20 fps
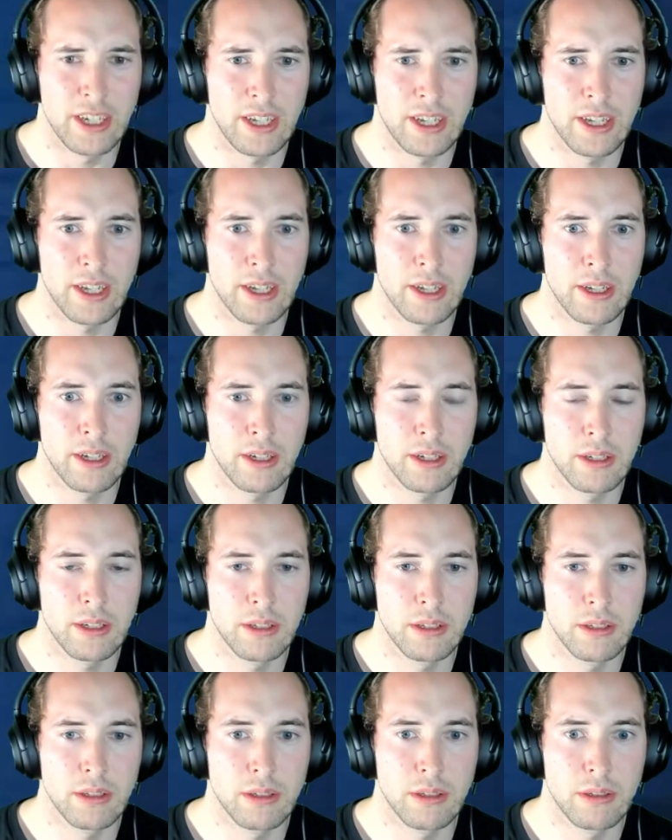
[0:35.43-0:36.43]

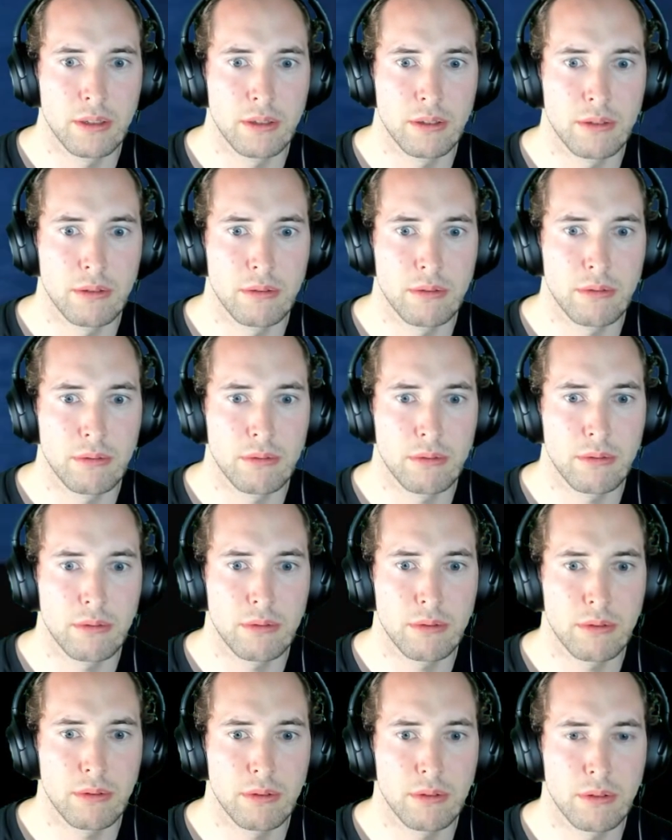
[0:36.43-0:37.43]

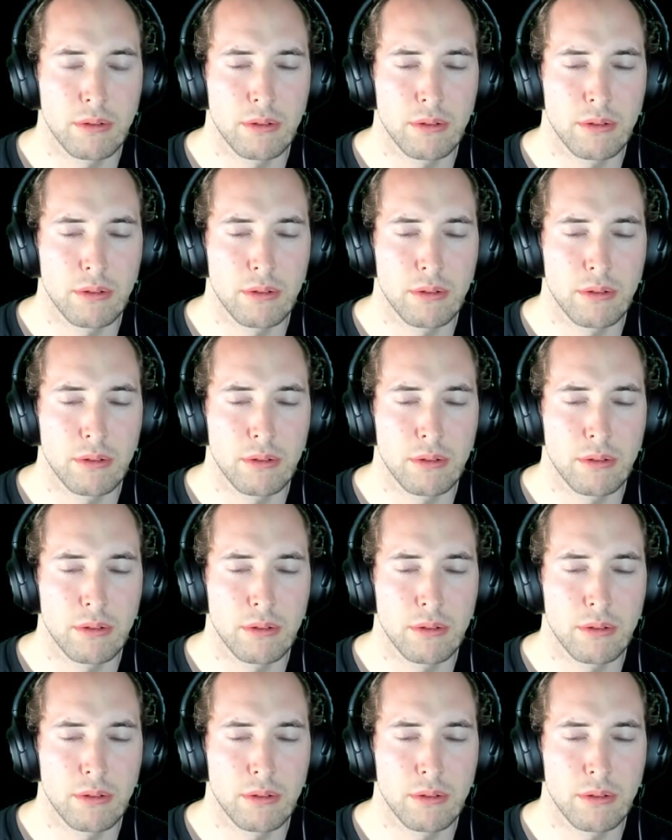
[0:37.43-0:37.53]
(no one is talking)